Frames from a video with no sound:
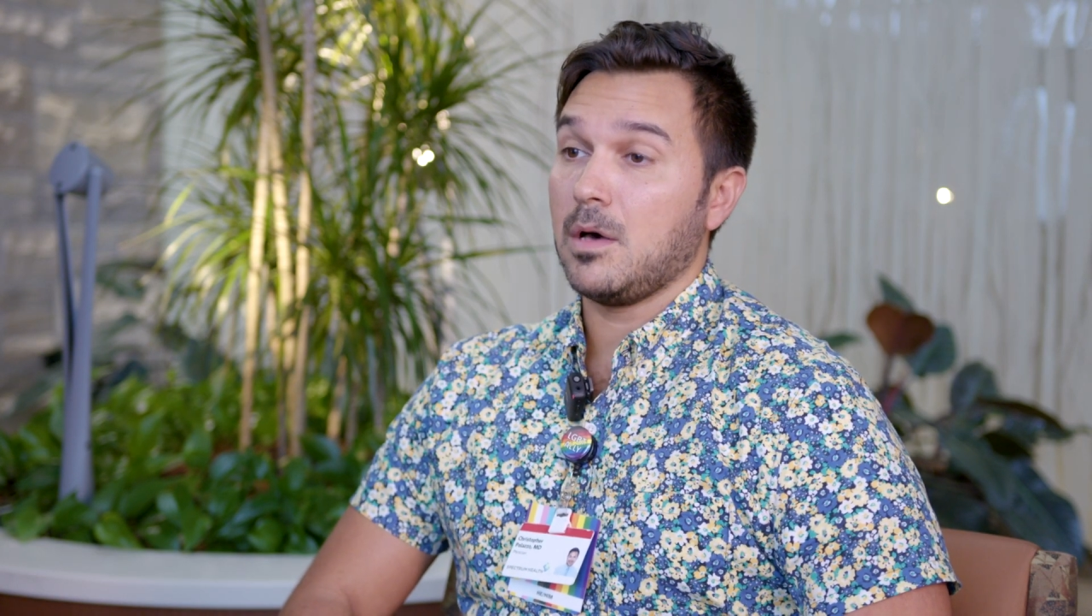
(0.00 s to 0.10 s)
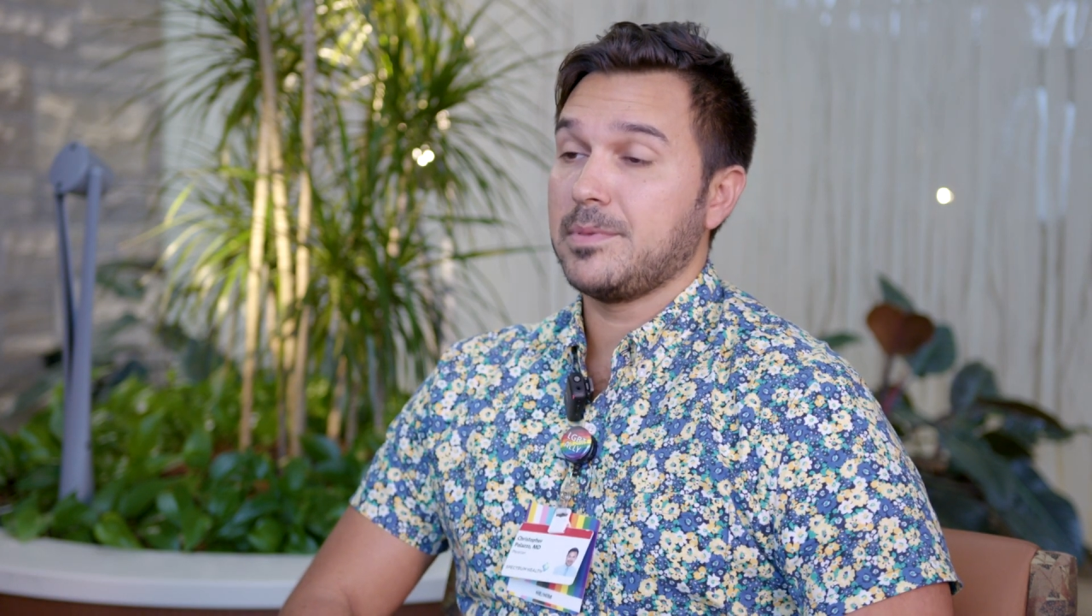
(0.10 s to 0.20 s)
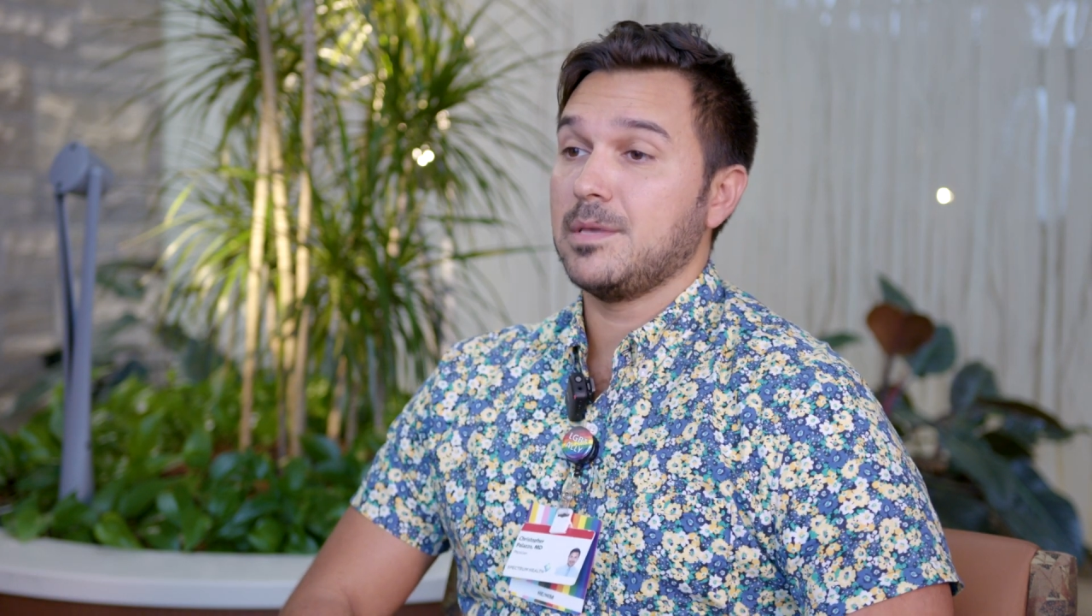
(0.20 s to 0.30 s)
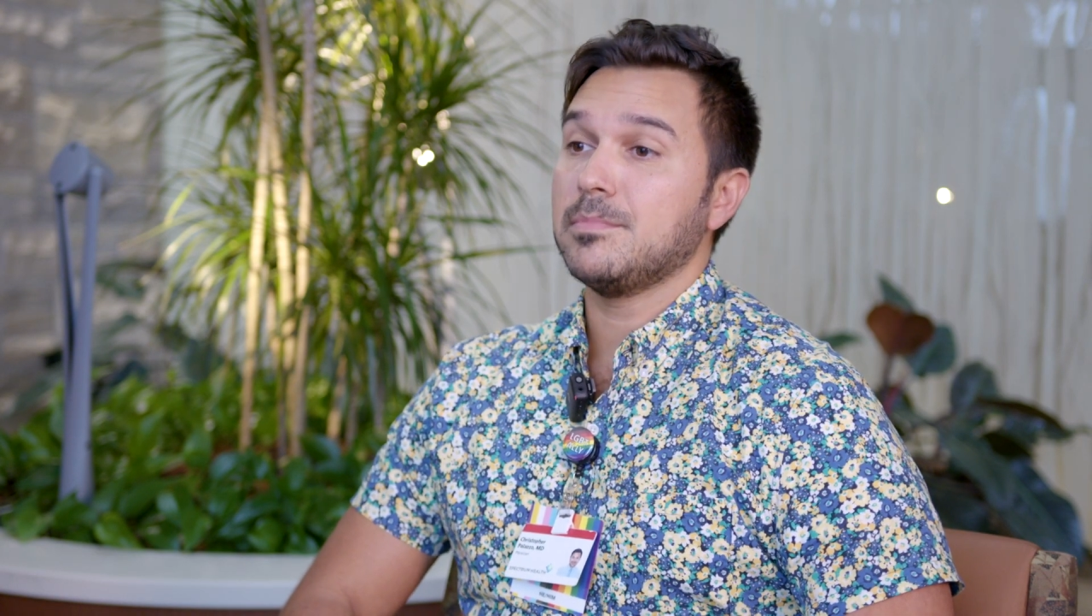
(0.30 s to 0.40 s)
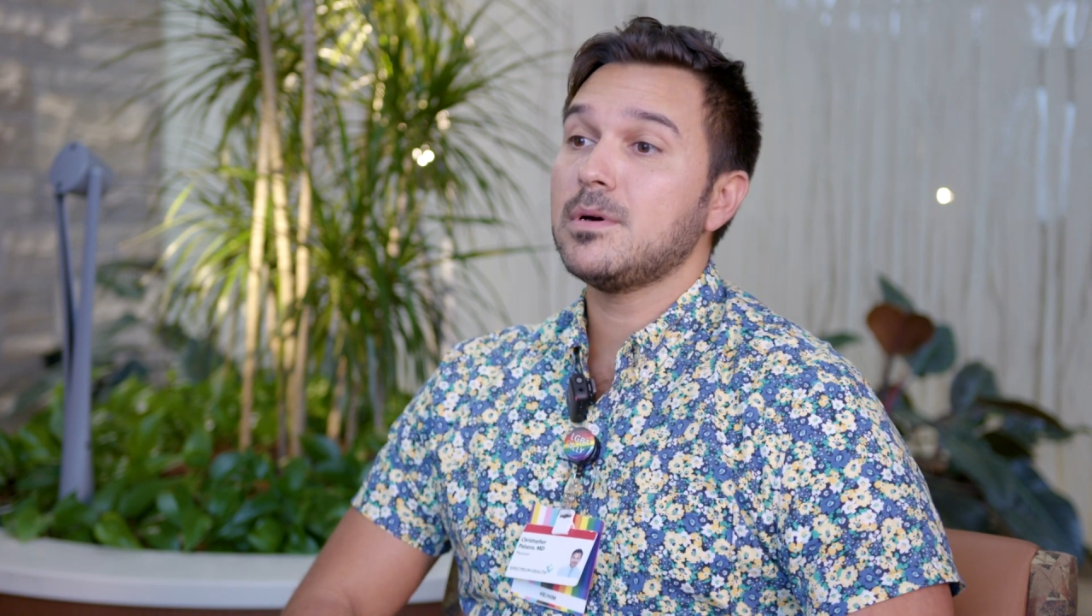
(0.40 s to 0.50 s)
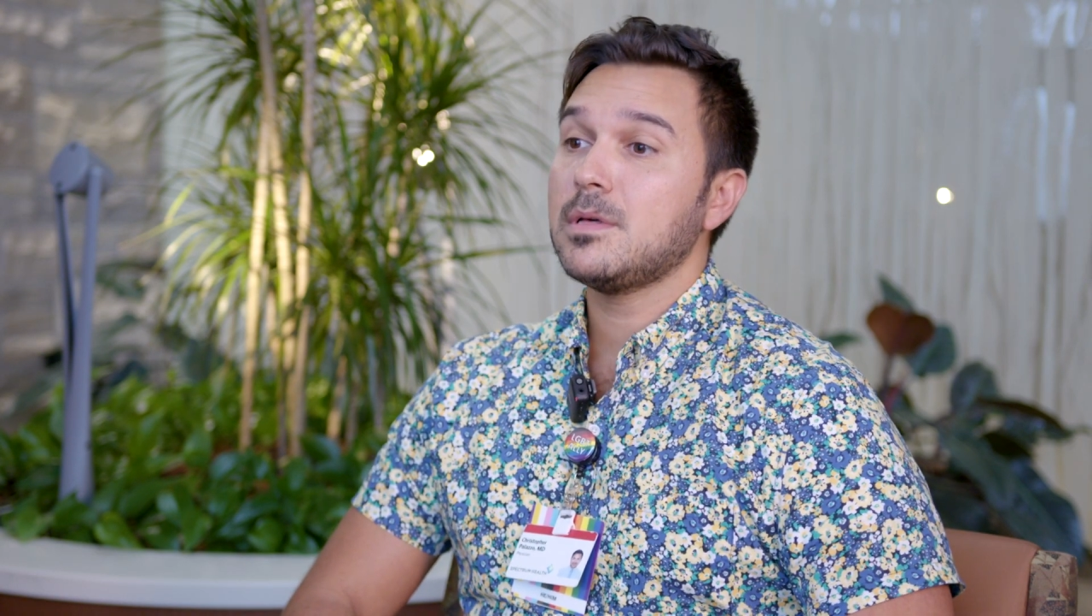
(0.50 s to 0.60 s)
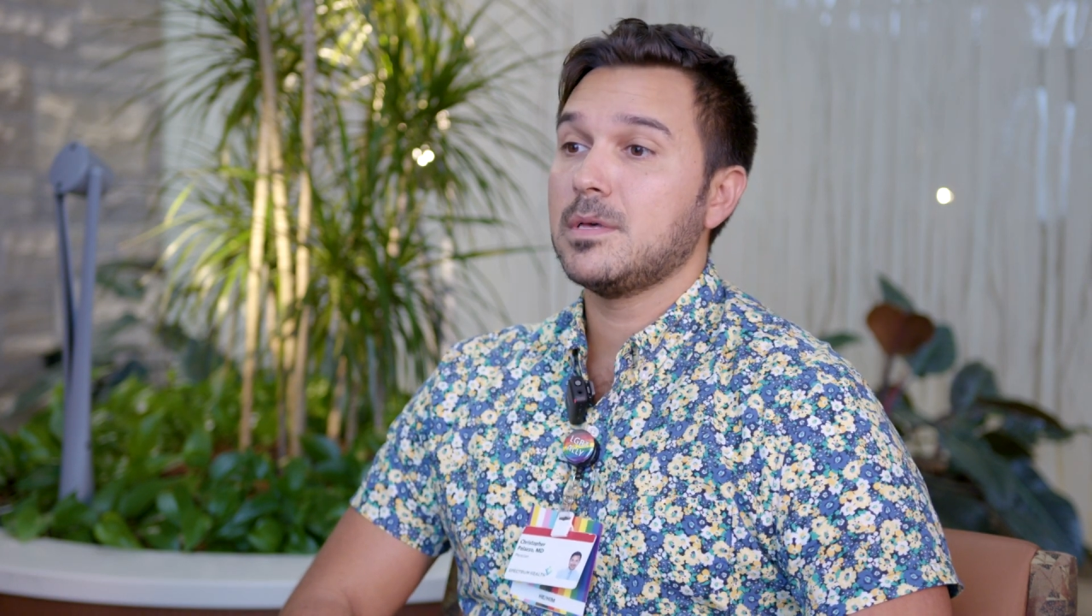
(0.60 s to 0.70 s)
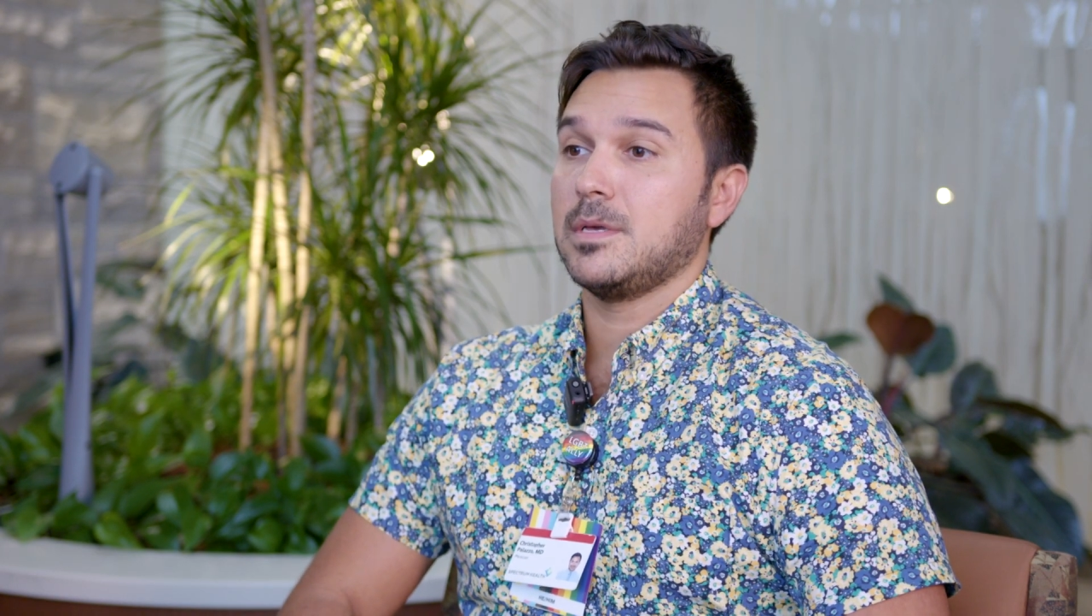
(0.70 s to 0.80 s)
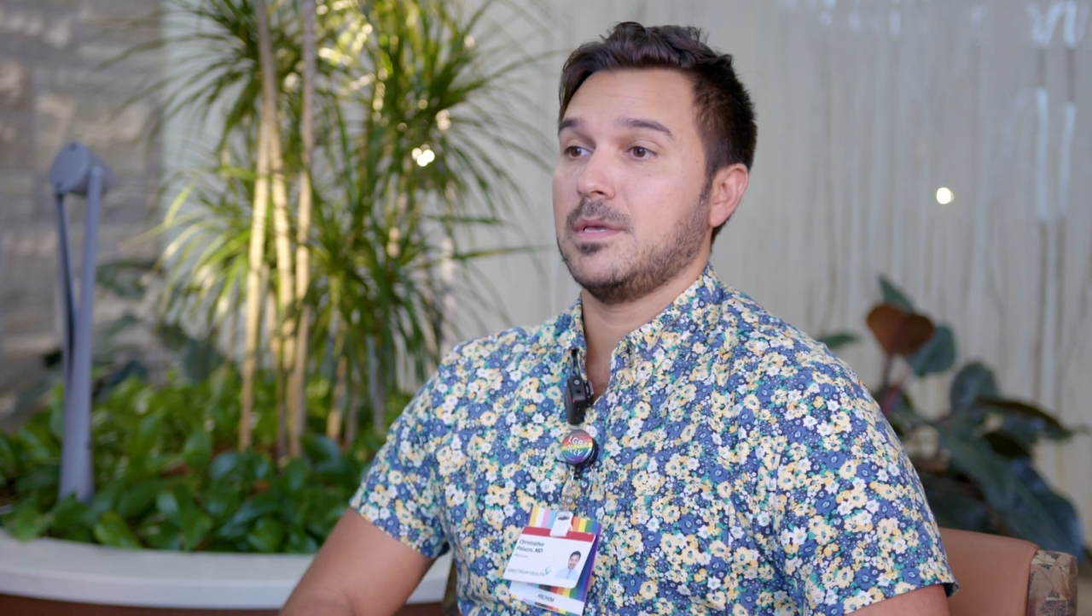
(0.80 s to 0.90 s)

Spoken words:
people,